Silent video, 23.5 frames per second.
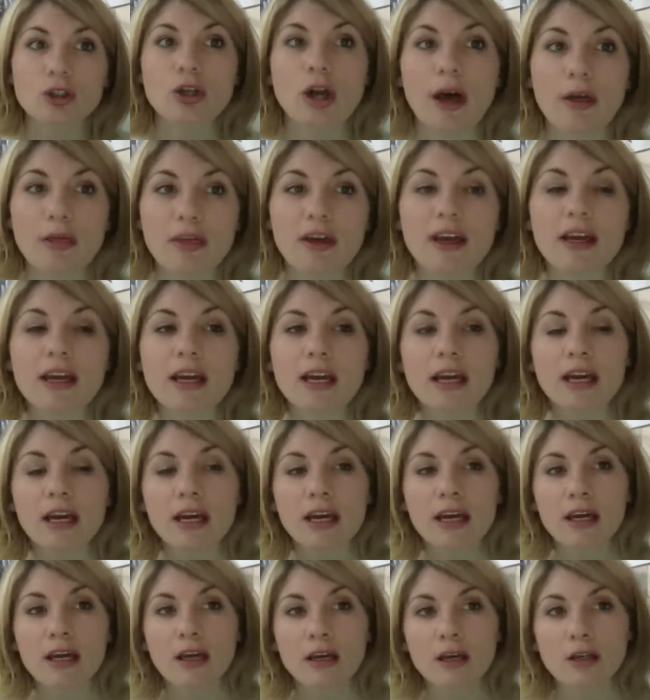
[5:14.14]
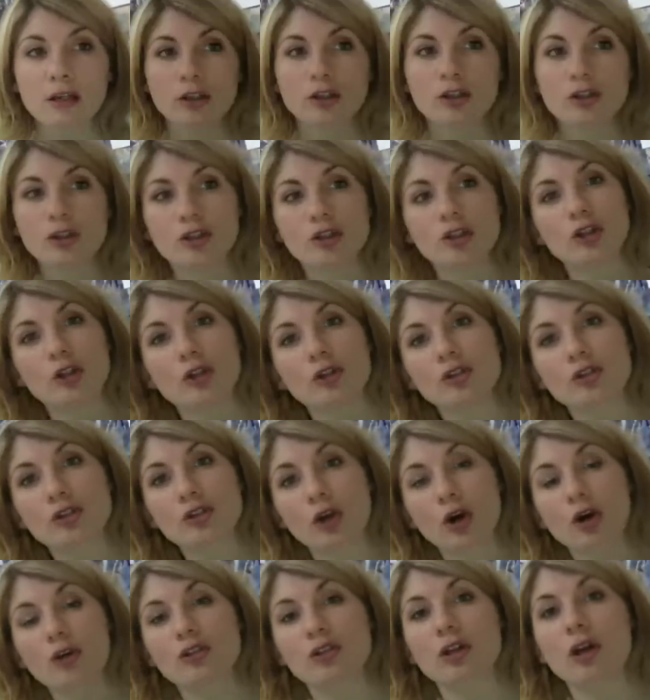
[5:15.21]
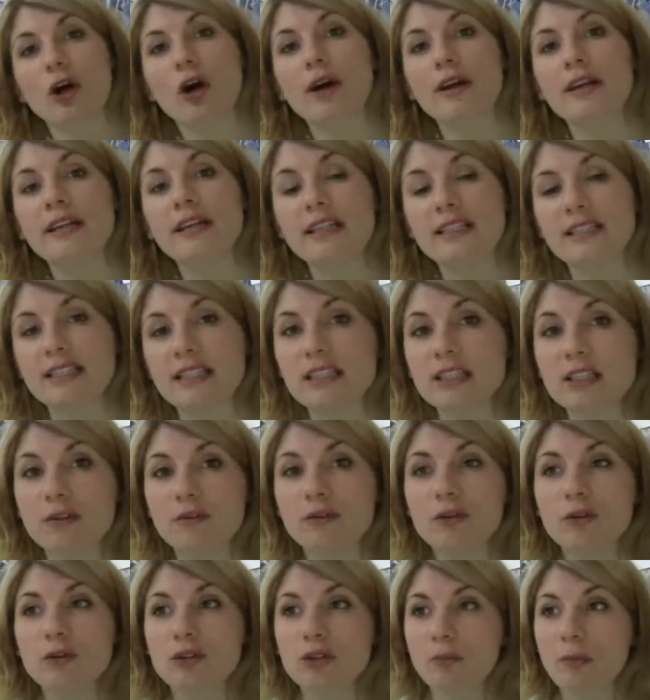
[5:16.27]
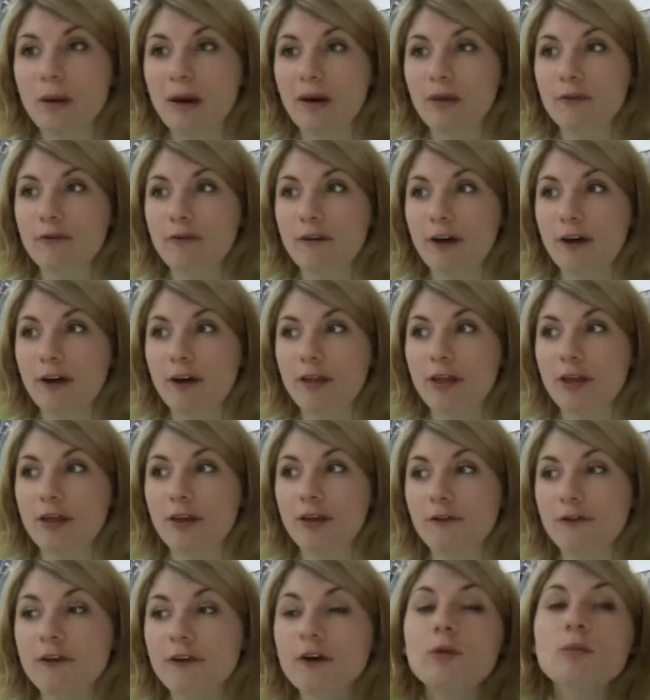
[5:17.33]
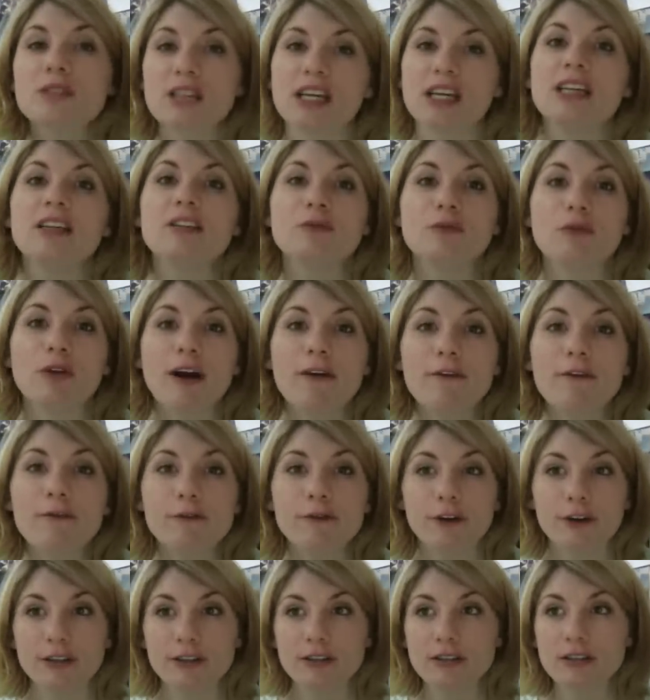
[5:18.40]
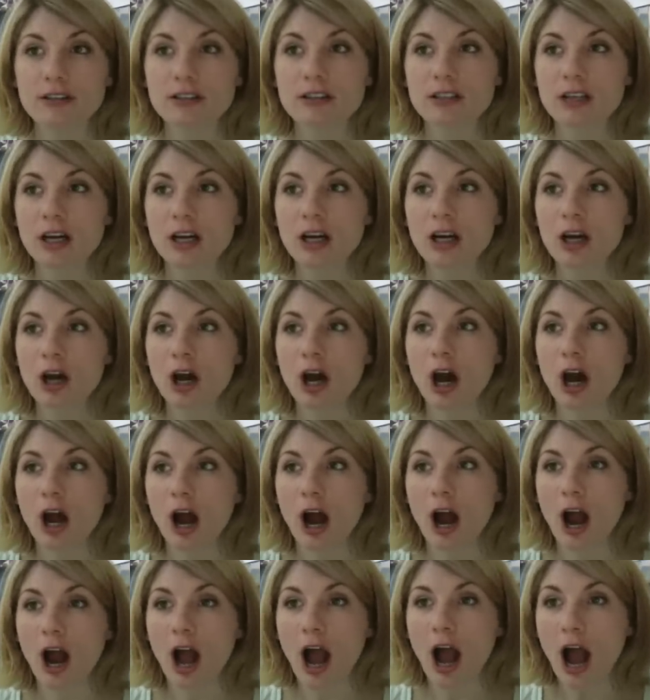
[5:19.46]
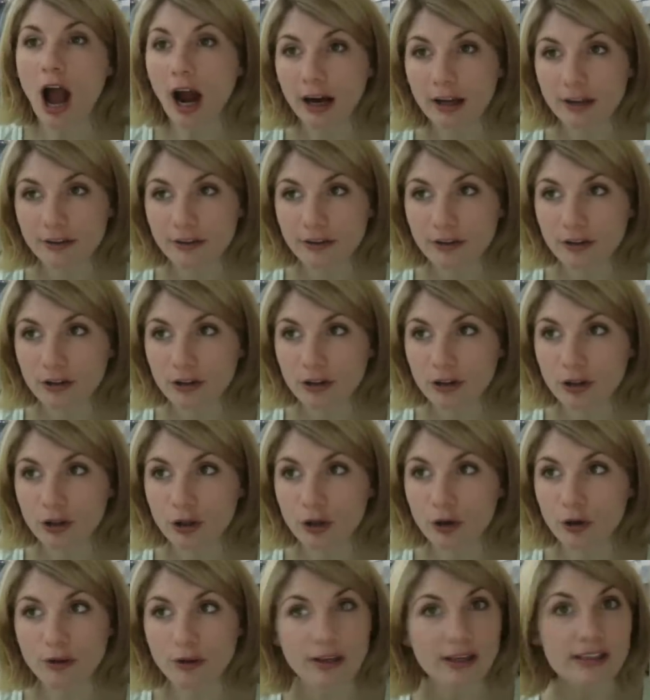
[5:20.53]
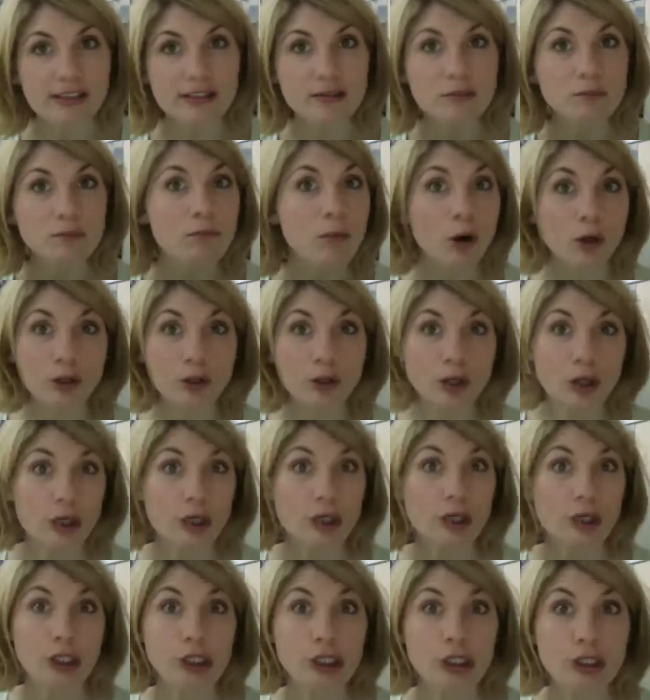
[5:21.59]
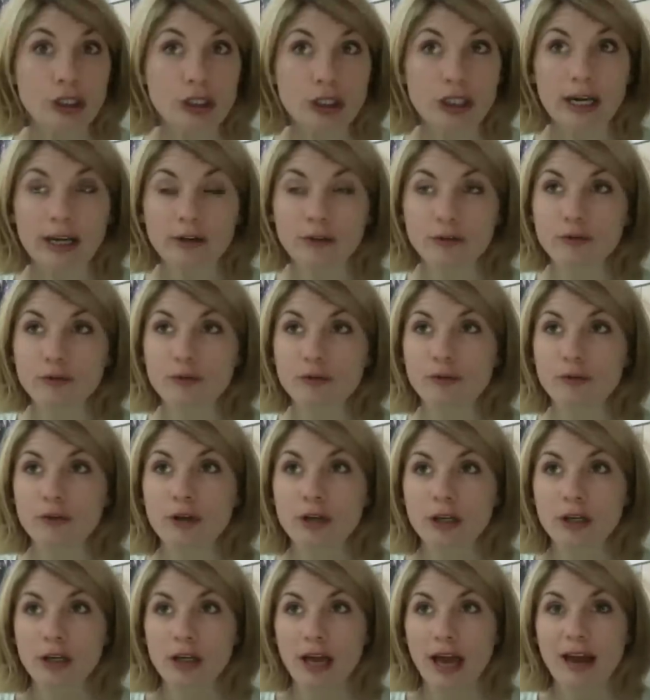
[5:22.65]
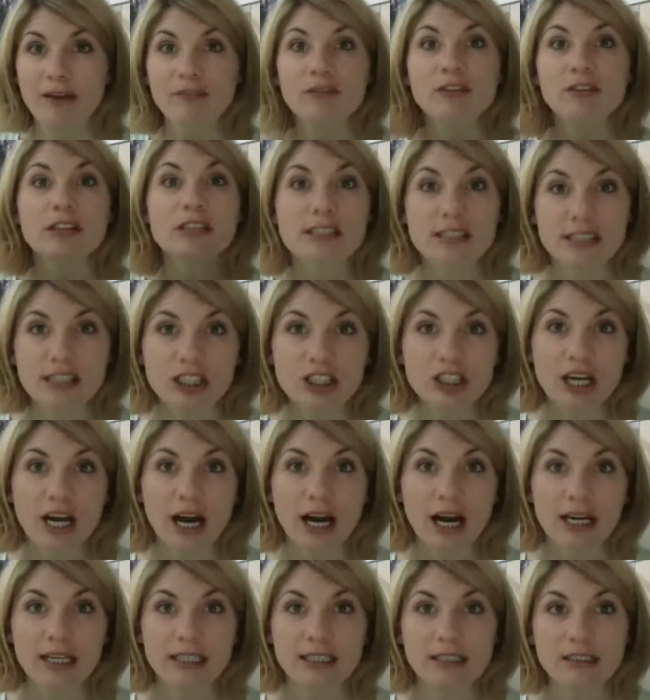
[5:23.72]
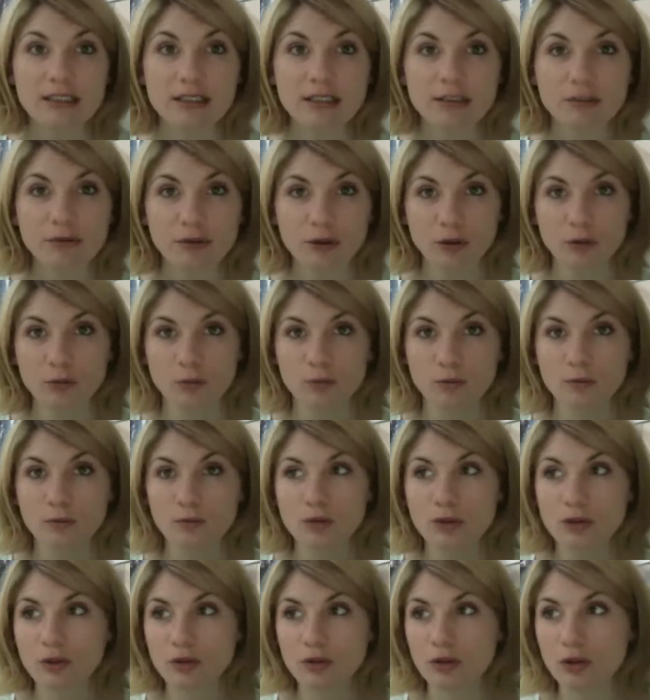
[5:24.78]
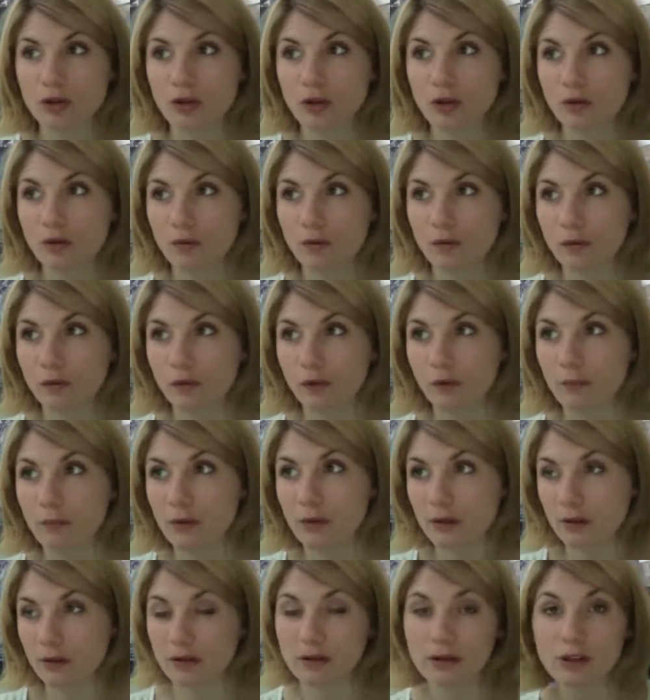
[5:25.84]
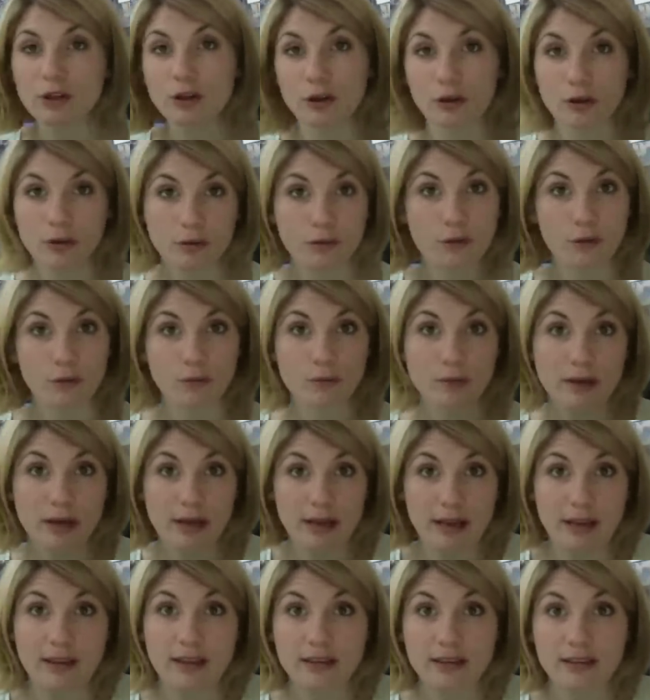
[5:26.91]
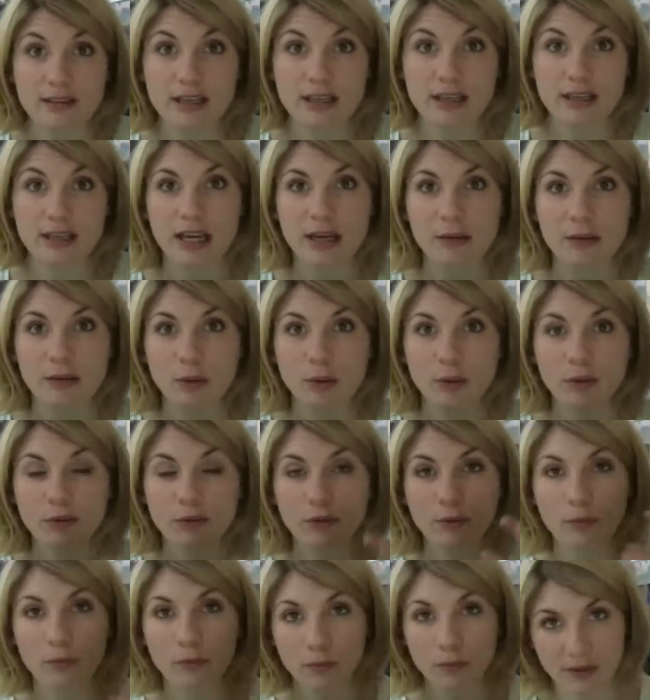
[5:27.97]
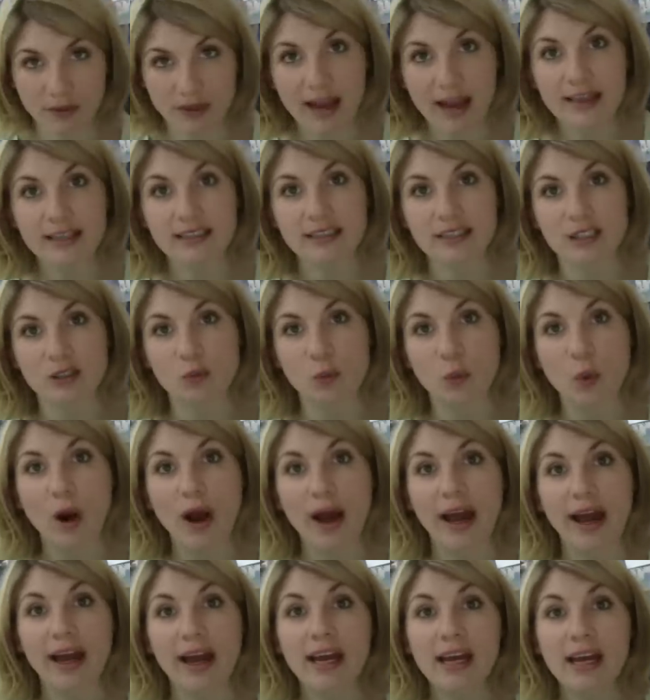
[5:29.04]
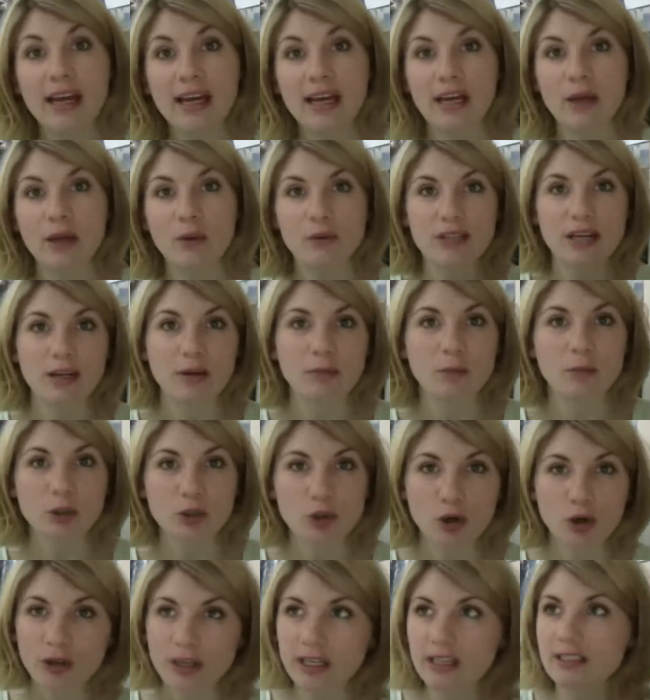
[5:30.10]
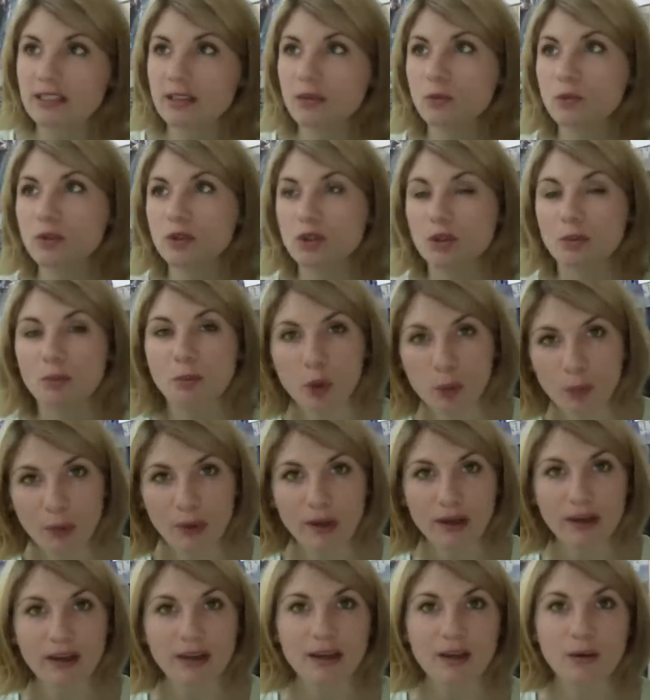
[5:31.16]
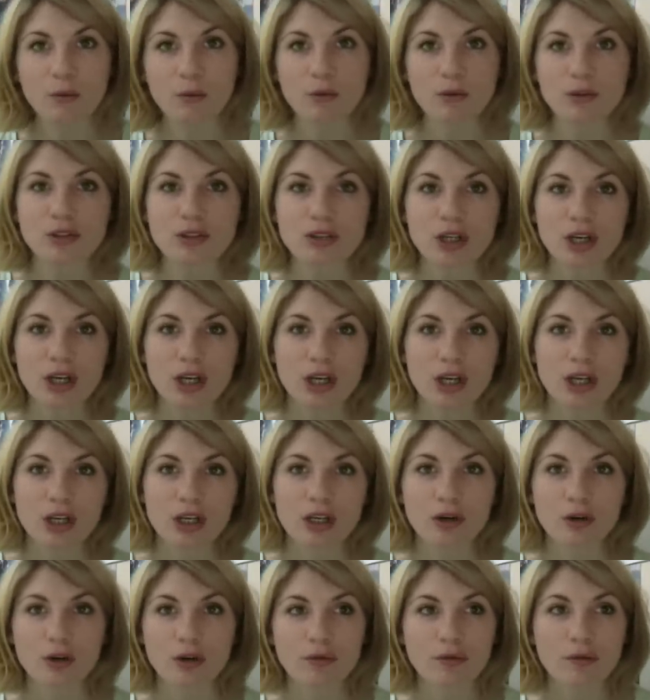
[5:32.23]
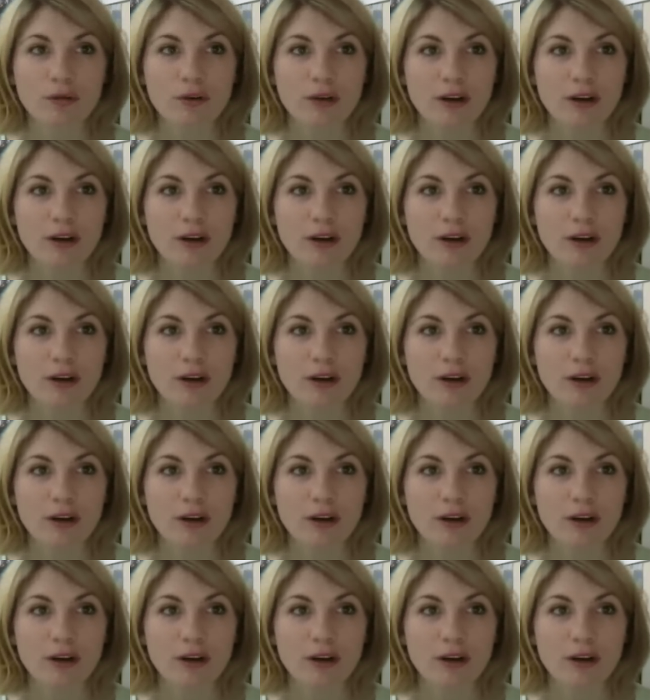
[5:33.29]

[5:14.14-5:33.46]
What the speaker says: I think Joe's talked a lot in his interviews about the fact that the films he's referenced aren't, you know, these modern kind of heavily CGI'd films from, you know, from this decade, but from the 80s, where it was animatronics, it was a puppet, it was, you know,